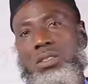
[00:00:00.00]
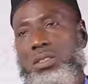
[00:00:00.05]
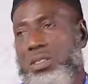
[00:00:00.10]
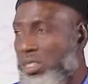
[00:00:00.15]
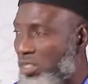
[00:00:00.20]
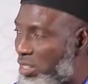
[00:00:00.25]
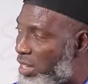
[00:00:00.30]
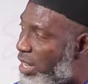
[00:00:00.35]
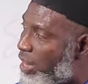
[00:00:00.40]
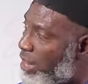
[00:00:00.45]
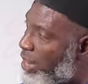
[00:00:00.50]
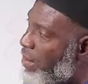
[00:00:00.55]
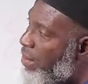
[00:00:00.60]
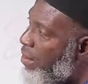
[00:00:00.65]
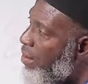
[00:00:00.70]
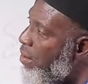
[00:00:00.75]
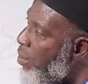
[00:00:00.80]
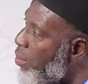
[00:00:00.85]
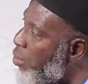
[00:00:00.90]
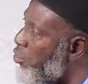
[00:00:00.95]
These are the
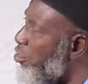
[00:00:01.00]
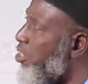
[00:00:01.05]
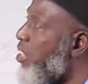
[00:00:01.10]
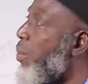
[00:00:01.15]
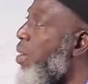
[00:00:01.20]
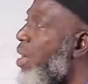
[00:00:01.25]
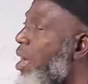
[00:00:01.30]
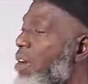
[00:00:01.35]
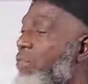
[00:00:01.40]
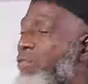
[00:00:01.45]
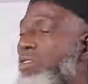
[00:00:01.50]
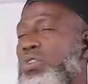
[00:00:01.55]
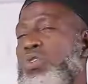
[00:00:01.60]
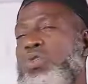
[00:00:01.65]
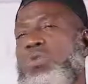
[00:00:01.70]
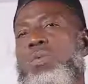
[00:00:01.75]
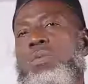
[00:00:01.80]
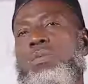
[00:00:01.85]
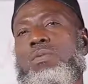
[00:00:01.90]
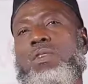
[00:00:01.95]
questions that we have for
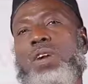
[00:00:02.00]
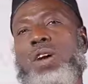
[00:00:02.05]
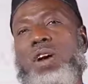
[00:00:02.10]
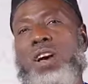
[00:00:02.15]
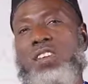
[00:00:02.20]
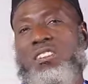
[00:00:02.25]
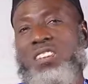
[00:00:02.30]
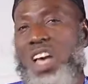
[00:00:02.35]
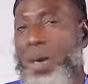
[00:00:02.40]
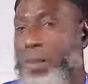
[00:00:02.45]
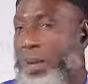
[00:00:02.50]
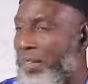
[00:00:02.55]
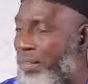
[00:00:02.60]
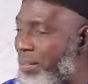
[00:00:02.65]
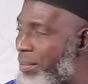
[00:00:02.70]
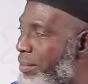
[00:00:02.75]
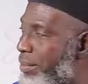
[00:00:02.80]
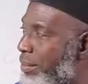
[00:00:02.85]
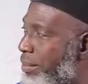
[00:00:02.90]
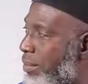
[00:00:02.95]
you for your assignment.
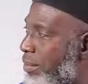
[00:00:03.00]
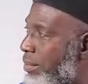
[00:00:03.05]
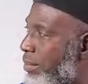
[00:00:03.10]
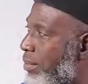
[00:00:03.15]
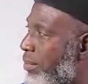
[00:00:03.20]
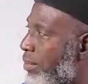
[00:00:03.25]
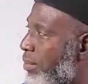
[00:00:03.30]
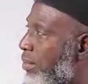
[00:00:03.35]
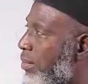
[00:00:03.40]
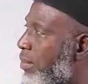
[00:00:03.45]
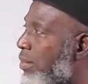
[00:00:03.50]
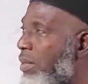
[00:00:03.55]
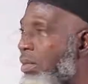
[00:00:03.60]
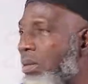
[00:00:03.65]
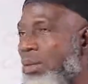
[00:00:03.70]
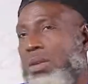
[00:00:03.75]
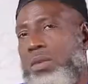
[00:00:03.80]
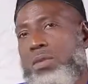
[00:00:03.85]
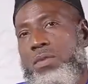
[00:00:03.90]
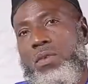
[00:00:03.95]

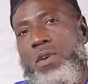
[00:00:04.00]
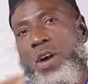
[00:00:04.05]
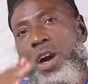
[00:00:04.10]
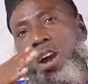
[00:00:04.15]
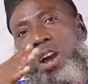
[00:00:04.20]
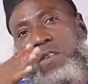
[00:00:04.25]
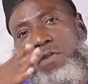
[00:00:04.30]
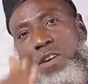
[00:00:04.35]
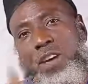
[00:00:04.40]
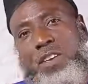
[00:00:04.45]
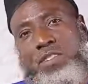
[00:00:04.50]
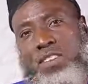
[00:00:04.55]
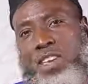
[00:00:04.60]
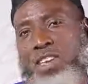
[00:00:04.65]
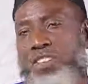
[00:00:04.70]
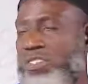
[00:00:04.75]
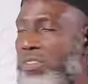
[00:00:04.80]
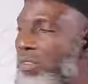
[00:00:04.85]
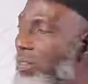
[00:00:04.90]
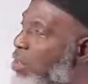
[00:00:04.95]
For your
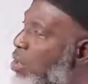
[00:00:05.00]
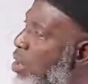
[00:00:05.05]
references, you